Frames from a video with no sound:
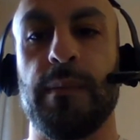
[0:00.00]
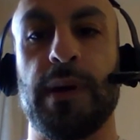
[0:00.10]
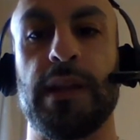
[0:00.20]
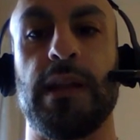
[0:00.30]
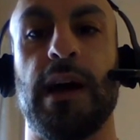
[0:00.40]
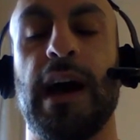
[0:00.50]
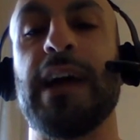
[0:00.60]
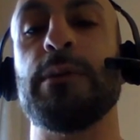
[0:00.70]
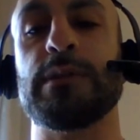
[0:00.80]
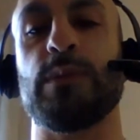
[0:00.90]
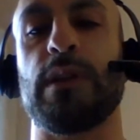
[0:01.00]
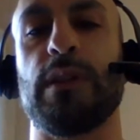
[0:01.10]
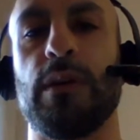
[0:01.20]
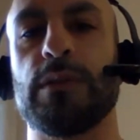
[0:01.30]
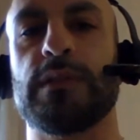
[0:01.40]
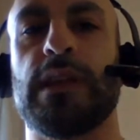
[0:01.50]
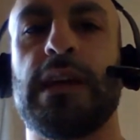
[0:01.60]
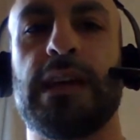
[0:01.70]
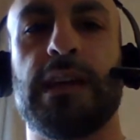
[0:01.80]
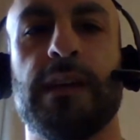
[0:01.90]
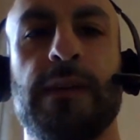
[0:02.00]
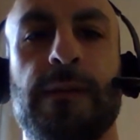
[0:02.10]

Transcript: but I was one of those like,